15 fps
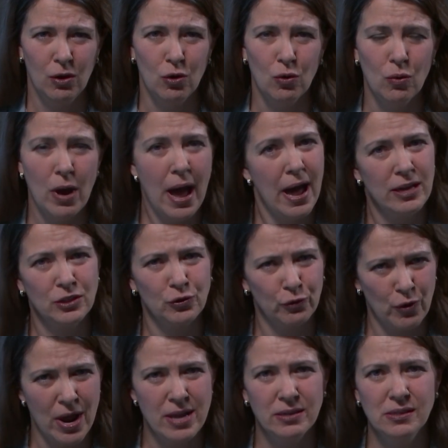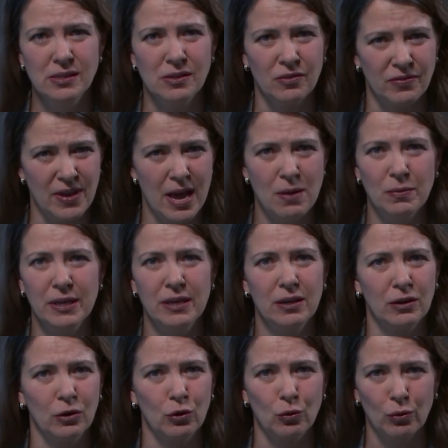who has friends and family
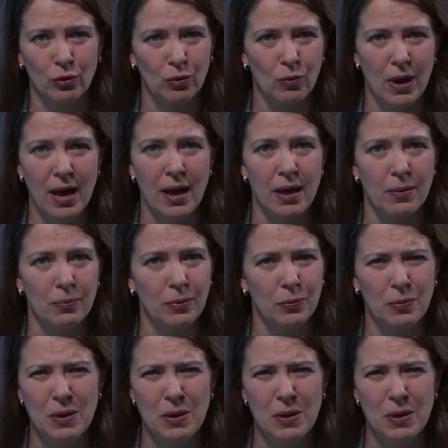and grew up with